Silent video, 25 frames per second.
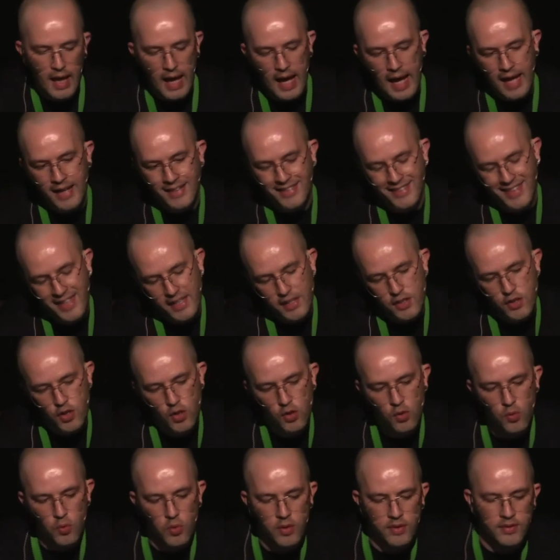
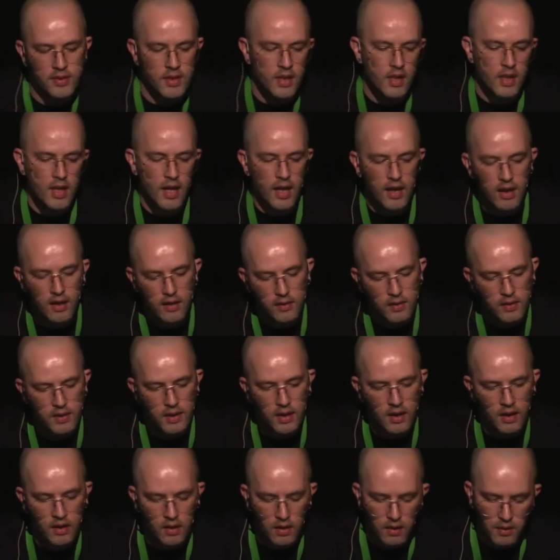JSON with the HAL
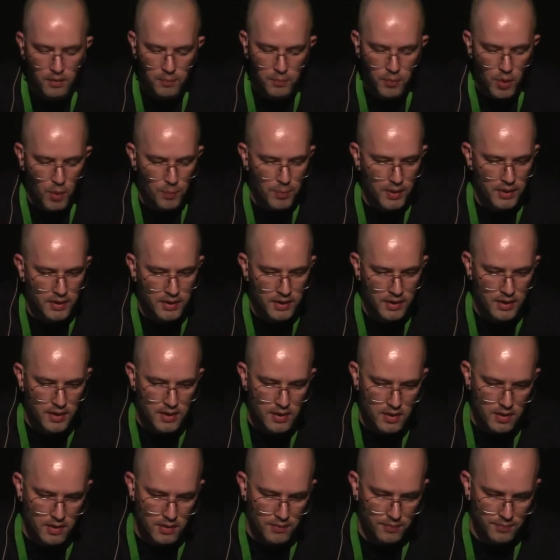
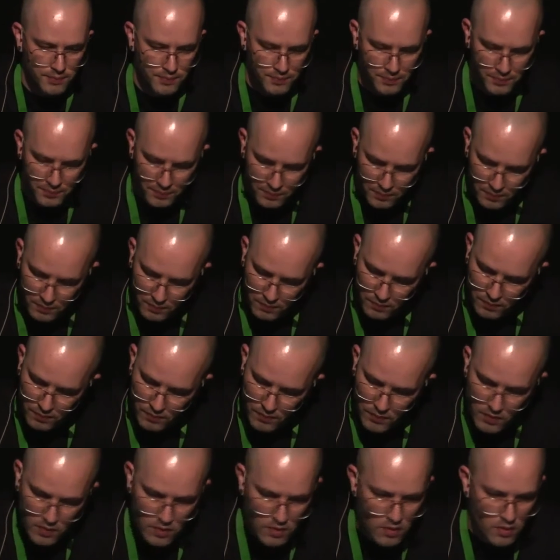properties.
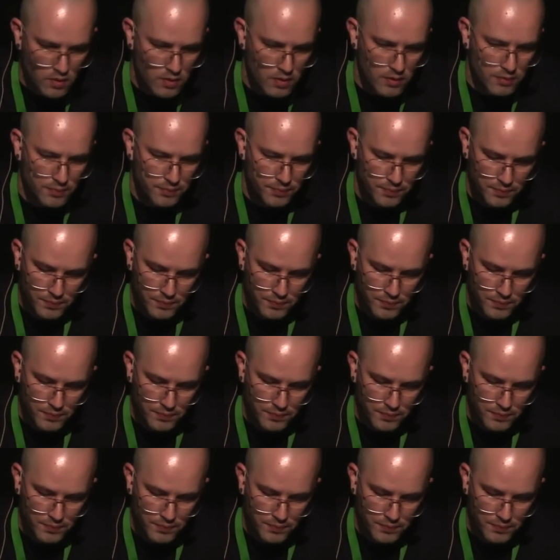Sorry.